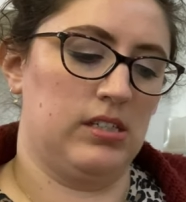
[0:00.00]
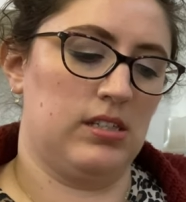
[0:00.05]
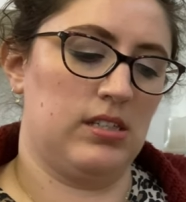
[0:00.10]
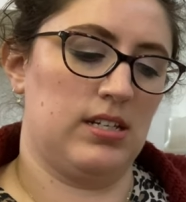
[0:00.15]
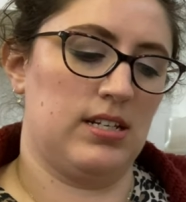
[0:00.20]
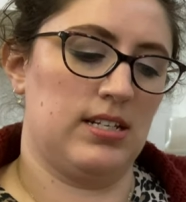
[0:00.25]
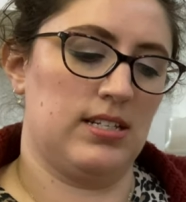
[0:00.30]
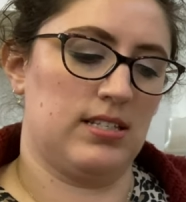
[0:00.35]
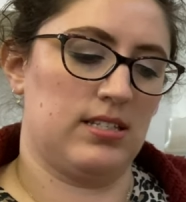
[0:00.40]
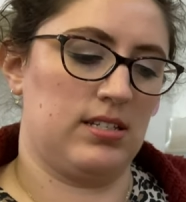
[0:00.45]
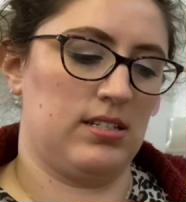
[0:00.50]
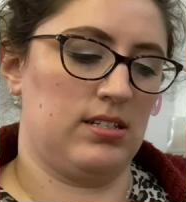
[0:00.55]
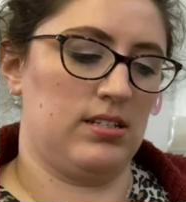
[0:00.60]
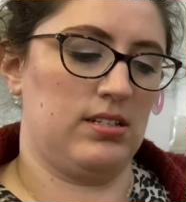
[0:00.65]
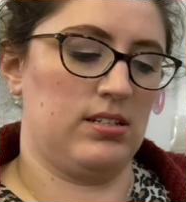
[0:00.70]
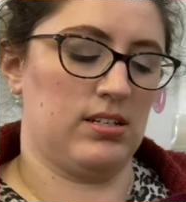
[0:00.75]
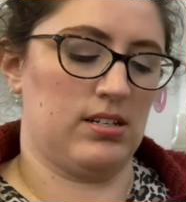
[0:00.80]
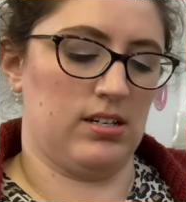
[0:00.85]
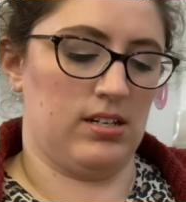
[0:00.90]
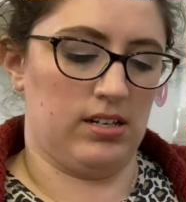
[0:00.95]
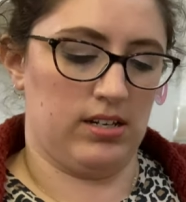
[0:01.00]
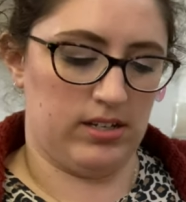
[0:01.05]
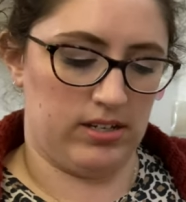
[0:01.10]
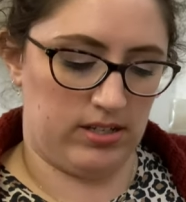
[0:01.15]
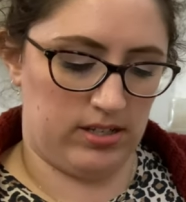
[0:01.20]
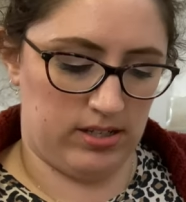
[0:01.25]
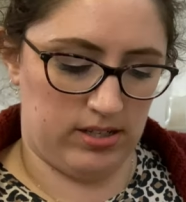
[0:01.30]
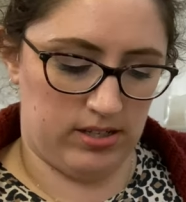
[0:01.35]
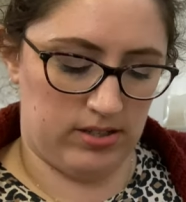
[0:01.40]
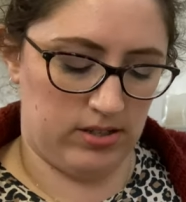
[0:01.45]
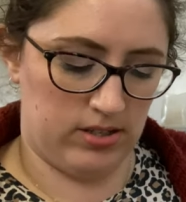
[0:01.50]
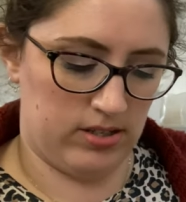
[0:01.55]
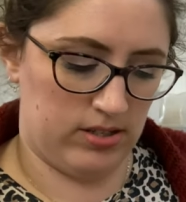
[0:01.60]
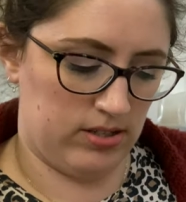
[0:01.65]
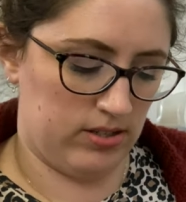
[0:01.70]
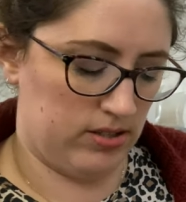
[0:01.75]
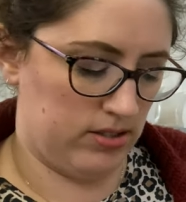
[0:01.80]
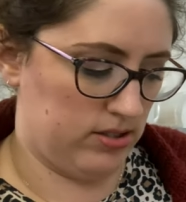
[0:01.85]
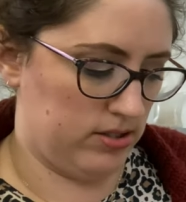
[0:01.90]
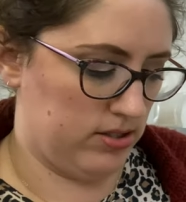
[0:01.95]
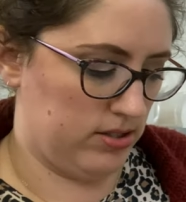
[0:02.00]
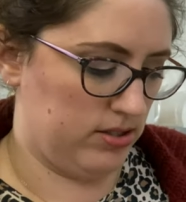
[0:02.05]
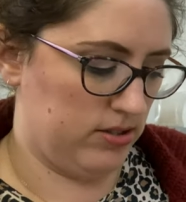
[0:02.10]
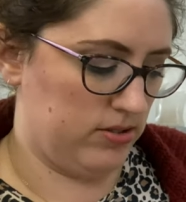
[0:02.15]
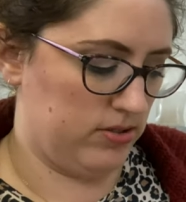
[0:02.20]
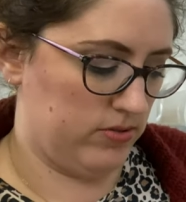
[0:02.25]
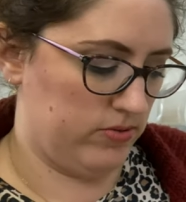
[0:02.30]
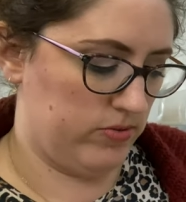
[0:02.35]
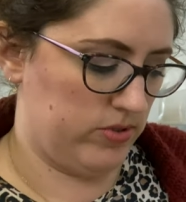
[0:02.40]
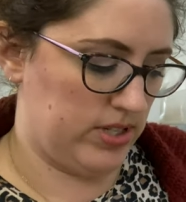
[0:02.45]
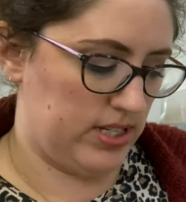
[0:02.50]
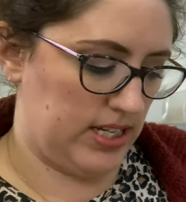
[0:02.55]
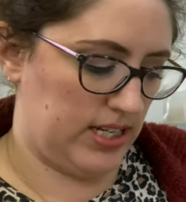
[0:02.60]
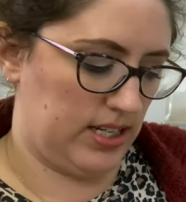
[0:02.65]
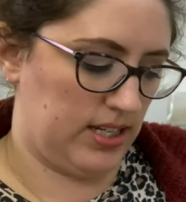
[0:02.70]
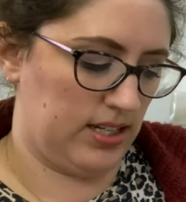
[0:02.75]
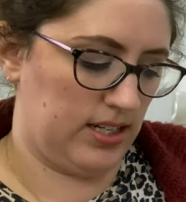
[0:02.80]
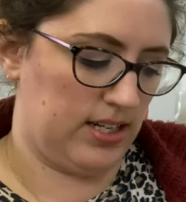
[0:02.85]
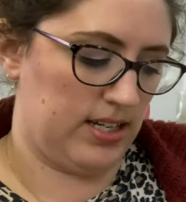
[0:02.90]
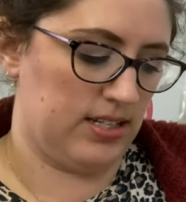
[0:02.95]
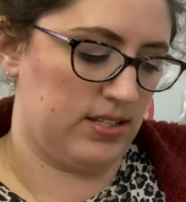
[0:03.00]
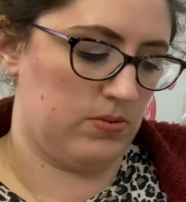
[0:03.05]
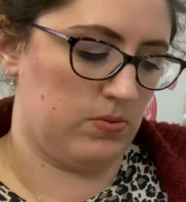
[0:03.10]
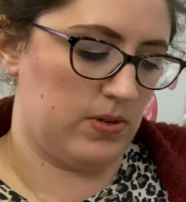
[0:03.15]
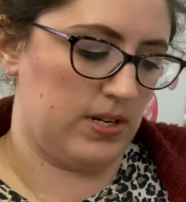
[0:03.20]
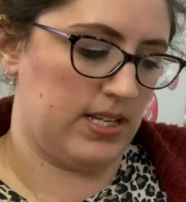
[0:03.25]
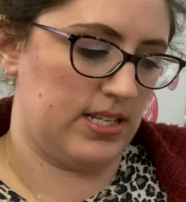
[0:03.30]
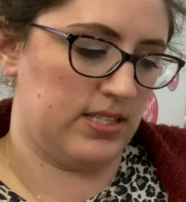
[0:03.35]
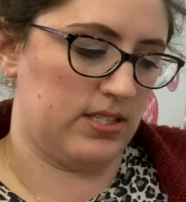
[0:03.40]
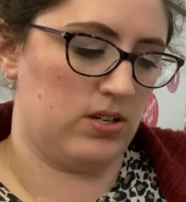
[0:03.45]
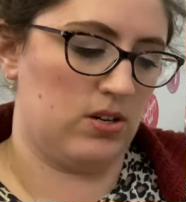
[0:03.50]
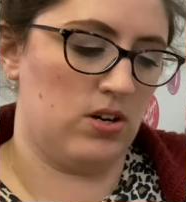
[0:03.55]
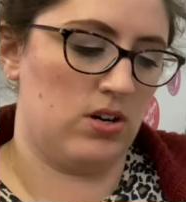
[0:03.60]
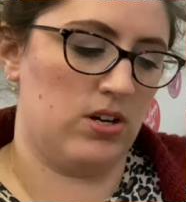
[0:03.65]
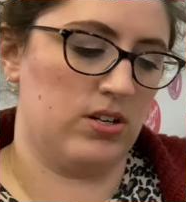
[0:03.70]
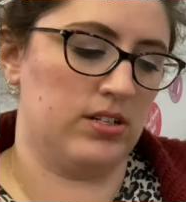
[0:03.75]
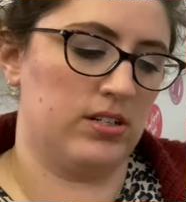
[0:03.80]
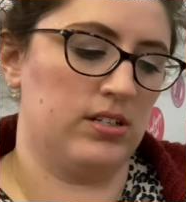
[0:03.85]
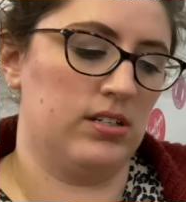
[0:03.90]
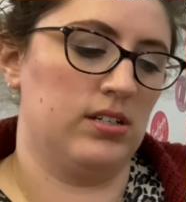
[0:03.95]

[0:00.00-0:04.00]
that it's gonna look ridiculous when it's on.